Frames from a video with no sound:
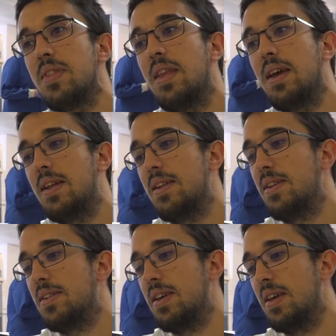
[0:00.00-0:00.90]
and
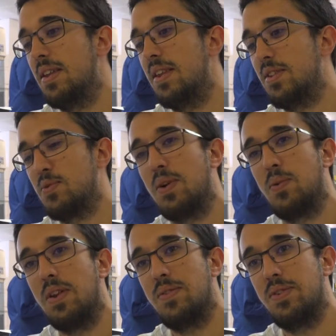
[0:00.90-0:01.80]
that's quite
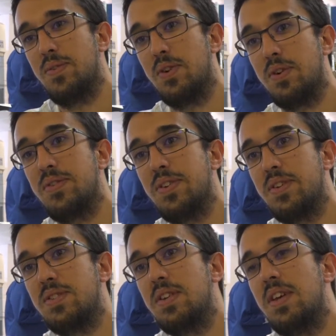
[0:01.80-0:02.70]
relevant for all
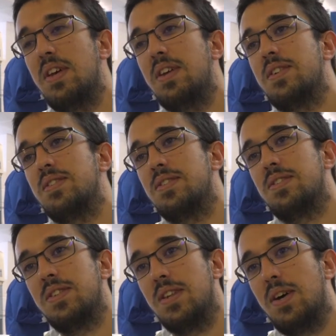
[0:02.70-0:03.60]
fields, because
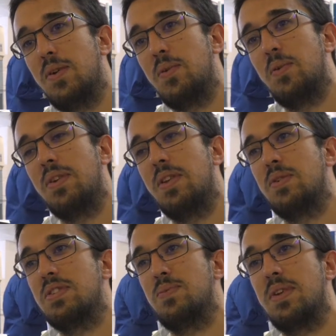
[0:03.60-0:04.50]
until now there
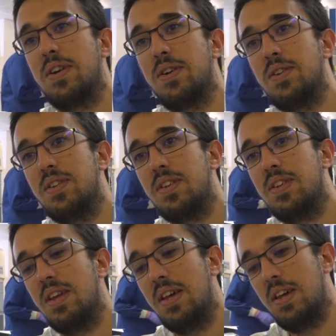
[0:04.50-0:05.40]
was a big hurdle
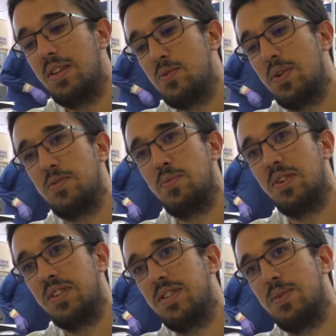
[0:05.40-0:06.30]
in
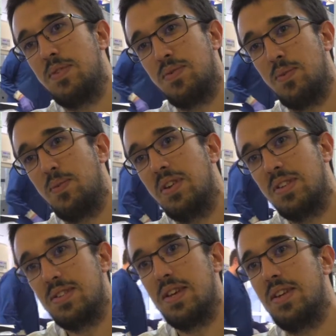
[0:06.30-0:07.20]
transporting samples from
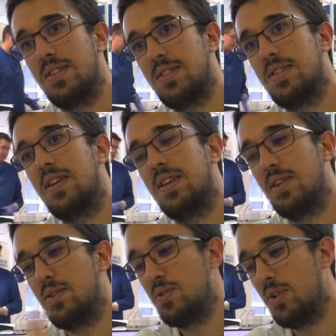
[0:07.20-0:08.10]
one site and
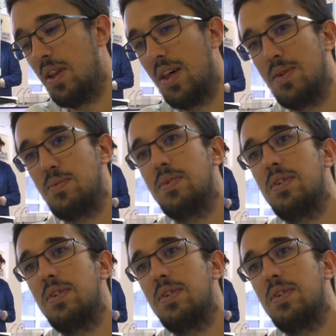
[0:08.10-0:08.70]
then to the lab.